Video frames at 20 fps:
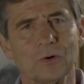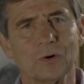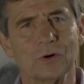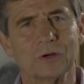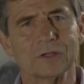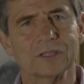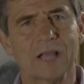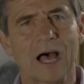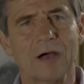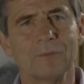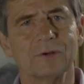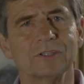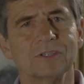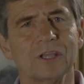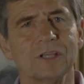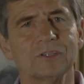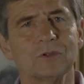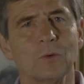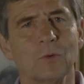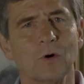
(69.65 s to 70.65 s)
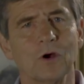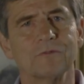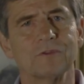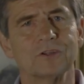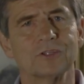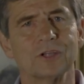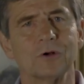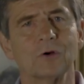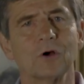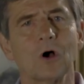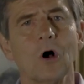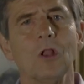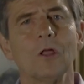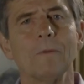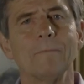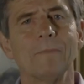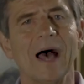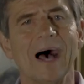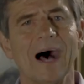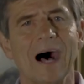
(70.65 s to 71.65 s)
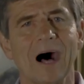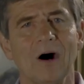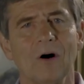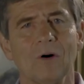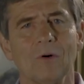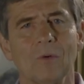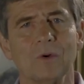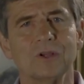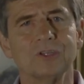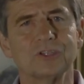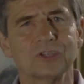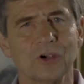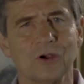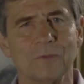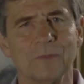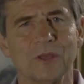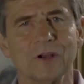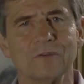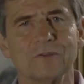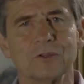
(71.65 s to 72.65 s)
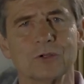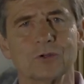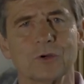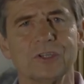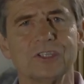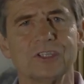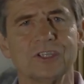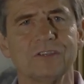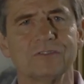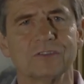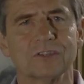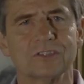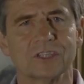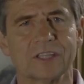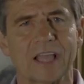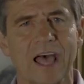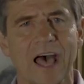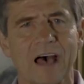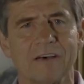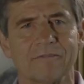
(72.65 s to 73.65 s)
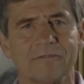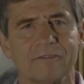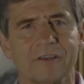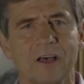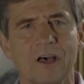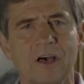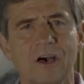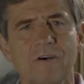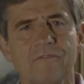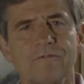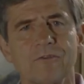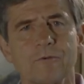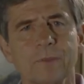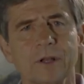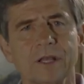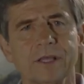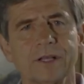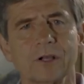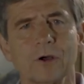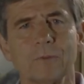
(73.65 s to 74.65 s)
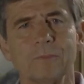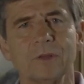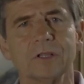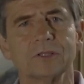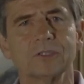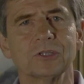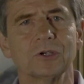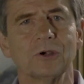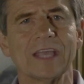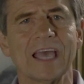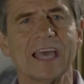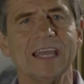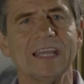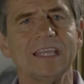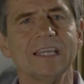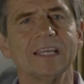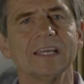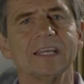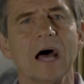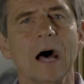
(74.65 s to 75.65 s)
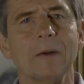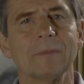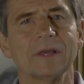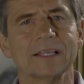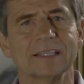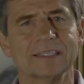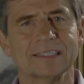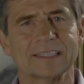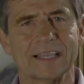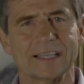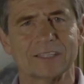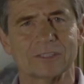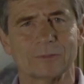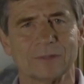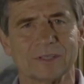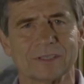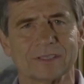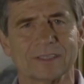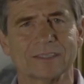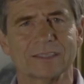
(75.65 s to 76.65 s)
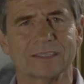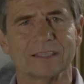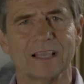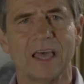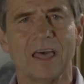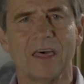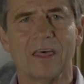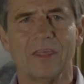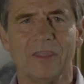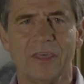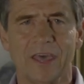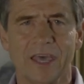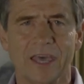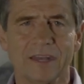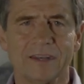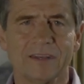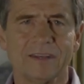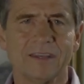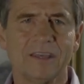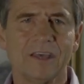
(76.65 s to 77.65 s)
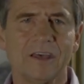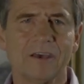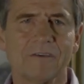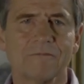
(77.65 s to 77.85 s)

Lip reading: tours, I was sent to work for General Colin Powell when chairman of the Joint Chiefs of Staff for political, military, and economic assessments. Then